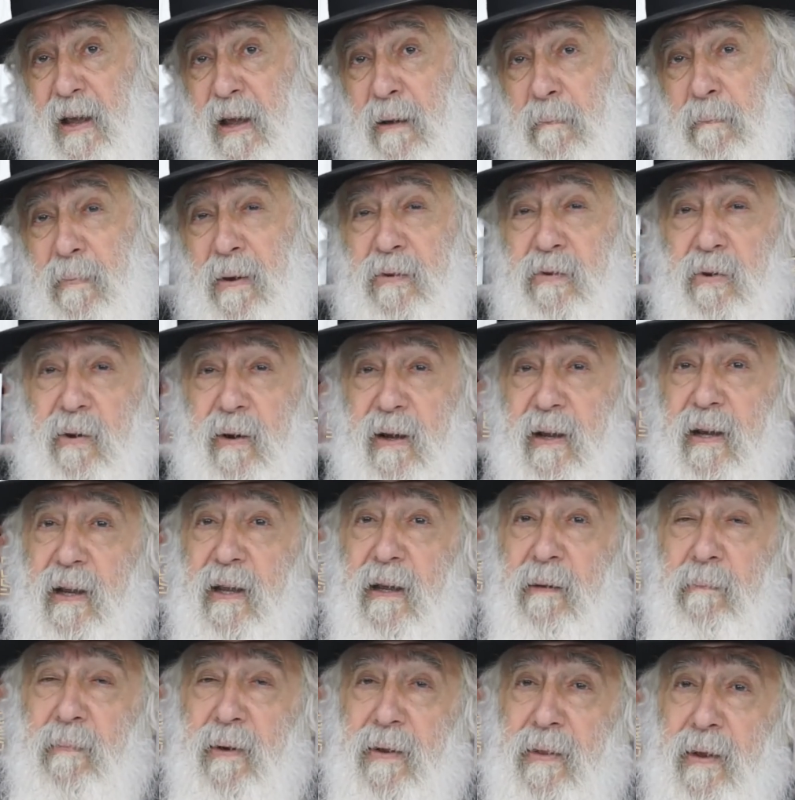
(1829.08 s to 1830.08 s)
But
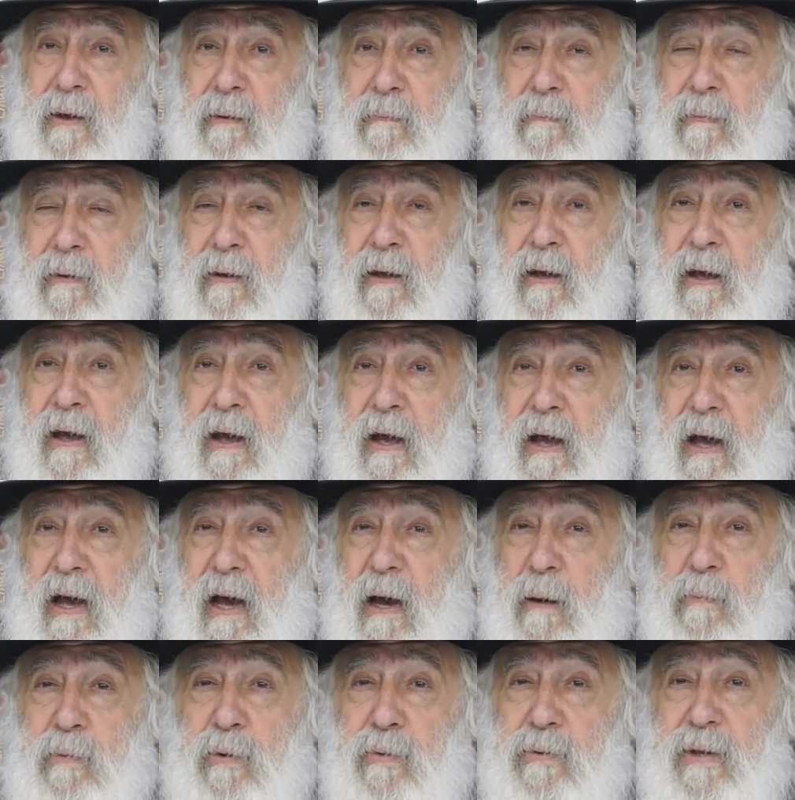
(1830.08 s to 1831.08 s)
really, madam,
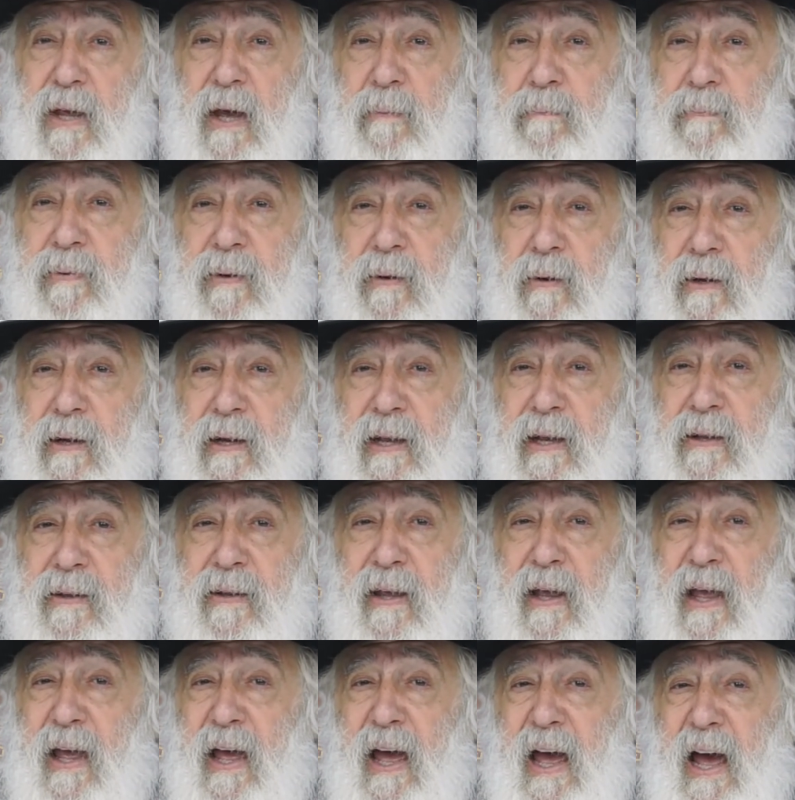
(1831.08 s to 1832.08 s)
I'm not happy,
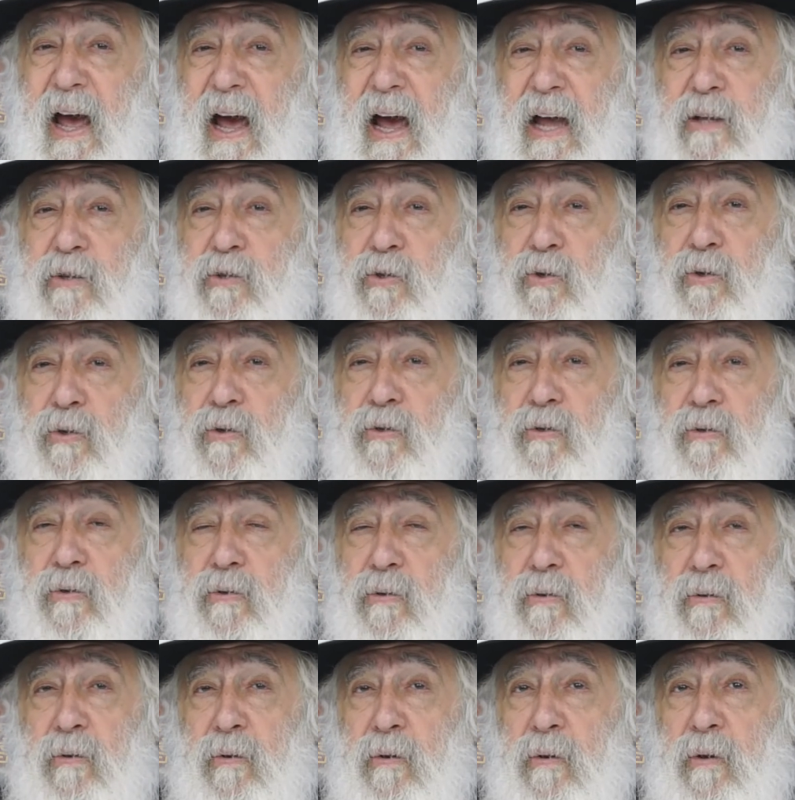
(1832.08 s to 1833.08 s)
lady. I
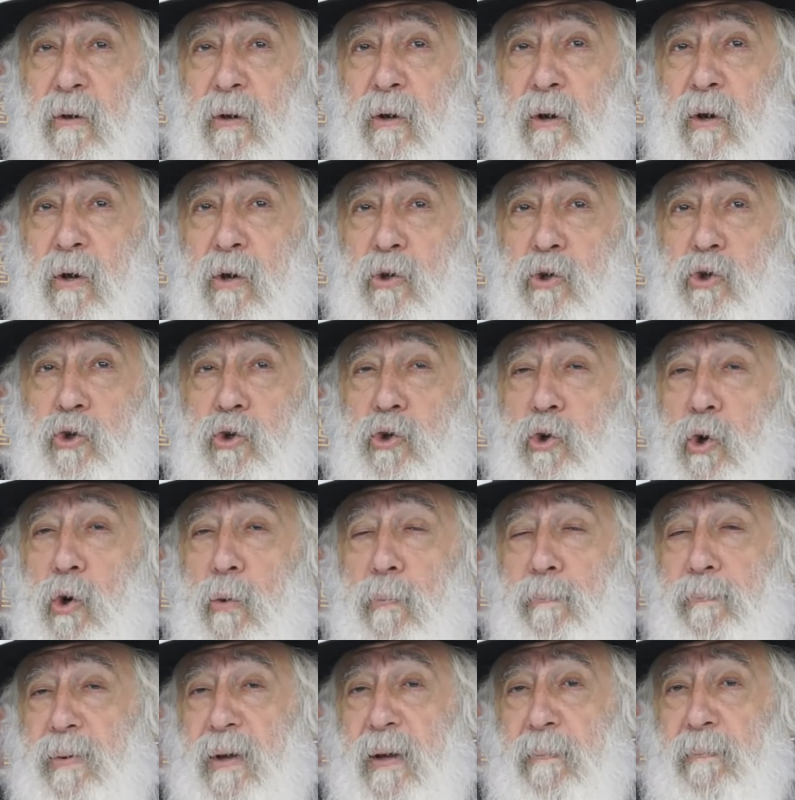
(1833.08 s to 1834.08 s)
just show
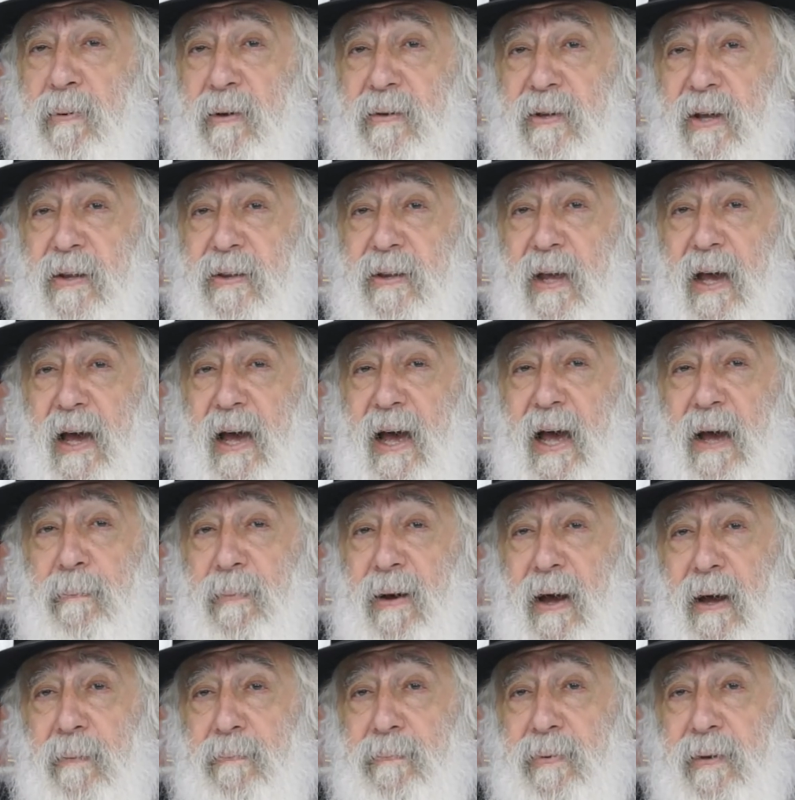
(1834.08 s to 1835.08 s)
people that I'm
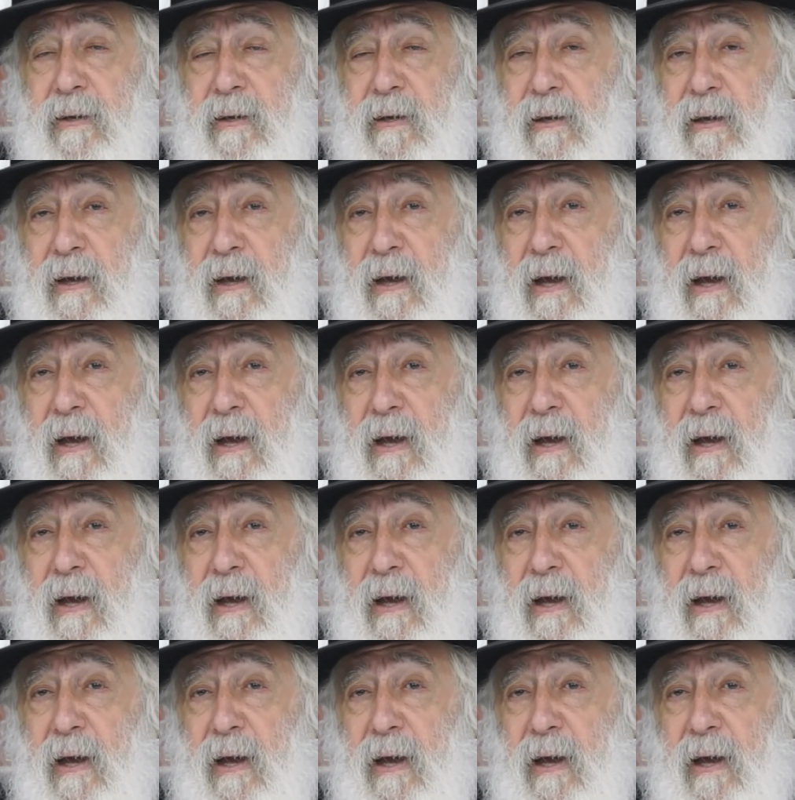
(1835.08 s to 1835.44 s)
happy.